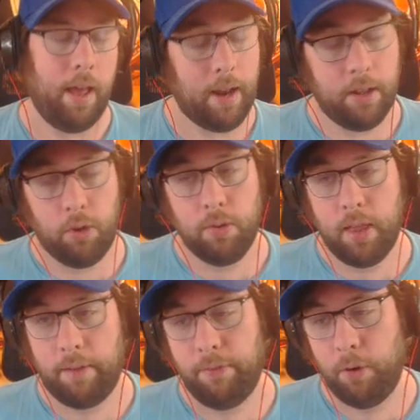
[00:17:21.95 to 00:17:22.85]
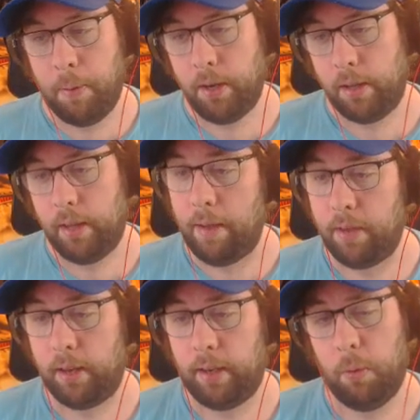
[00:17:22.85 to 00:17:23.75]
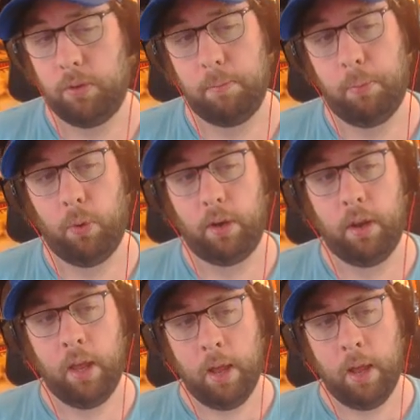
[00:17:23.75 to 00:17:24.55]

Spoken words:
and I do think for a period of time 10K was important.